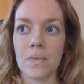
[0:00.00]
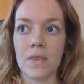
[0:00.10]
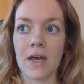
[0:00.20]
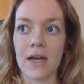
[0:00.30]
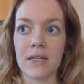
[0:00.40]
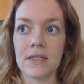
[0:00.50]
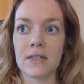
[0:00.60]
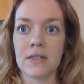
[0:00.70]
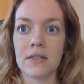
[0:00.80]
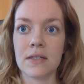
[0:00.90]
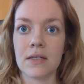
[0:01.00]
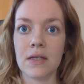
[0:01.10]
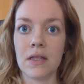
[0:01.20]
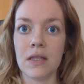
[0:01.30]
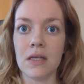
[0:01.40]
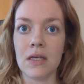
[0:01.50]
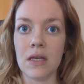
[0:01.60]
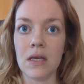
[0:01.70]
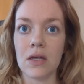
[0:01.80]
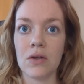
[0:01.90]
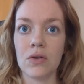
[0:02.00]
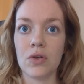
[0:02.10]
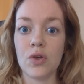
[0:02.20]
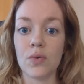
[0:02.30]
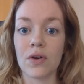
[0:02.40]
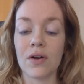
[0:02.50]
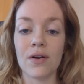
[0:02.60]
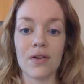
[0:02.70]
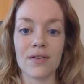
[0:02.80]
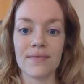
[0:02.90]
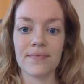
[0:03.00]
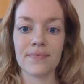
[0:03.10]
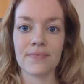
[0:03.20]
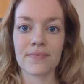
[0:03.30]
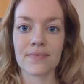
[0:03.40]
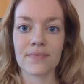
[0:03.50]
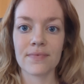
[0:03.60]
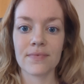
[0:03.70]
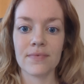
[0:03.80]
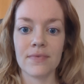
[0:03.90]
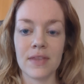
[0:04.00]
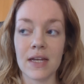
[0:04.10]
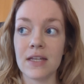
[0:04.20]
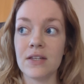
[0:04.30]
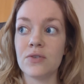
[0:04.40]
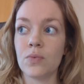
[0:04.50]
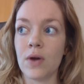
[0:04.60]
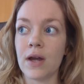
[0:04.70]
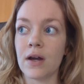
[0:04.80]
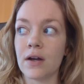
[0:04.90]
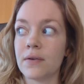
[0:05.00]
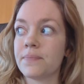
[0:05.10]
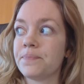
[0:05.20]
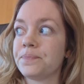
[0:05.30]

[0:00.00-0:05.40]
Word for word: That is the cure all. That is where